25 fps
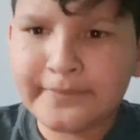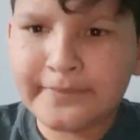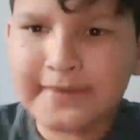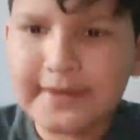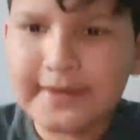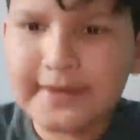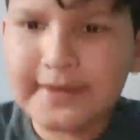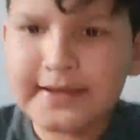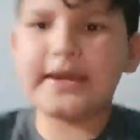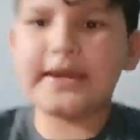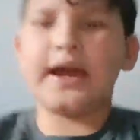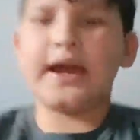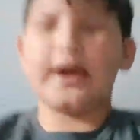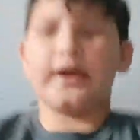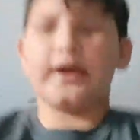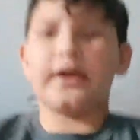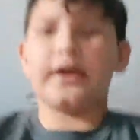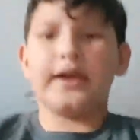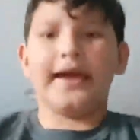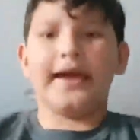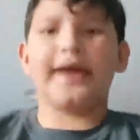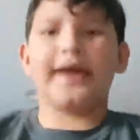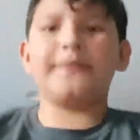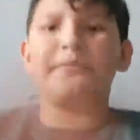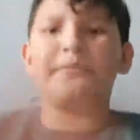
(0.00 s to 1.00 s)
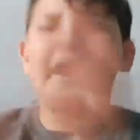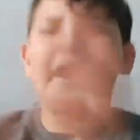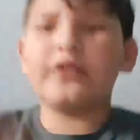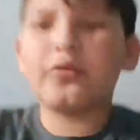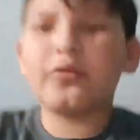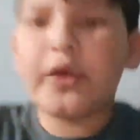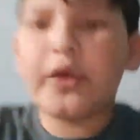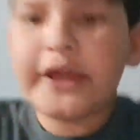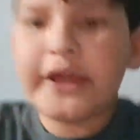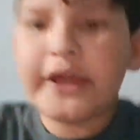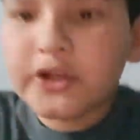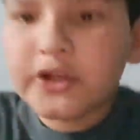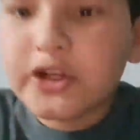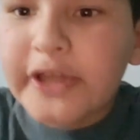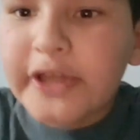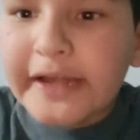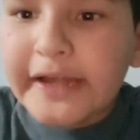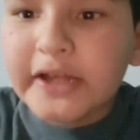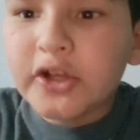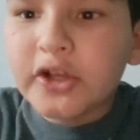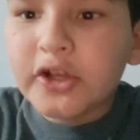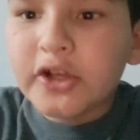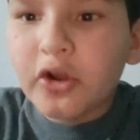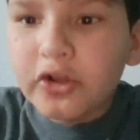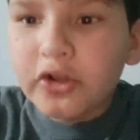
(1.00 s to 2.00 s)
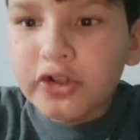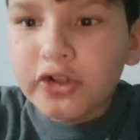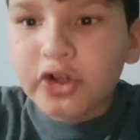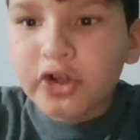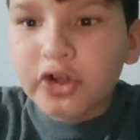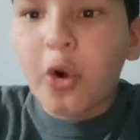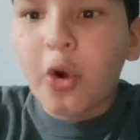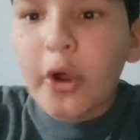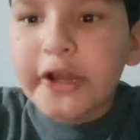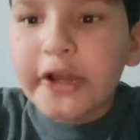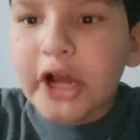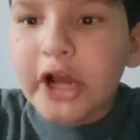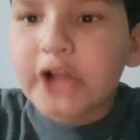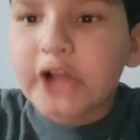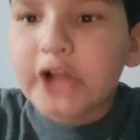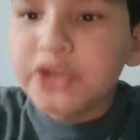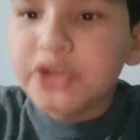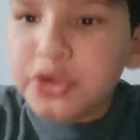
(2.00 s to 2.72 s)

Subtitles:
Yeah. And by the way, you're going on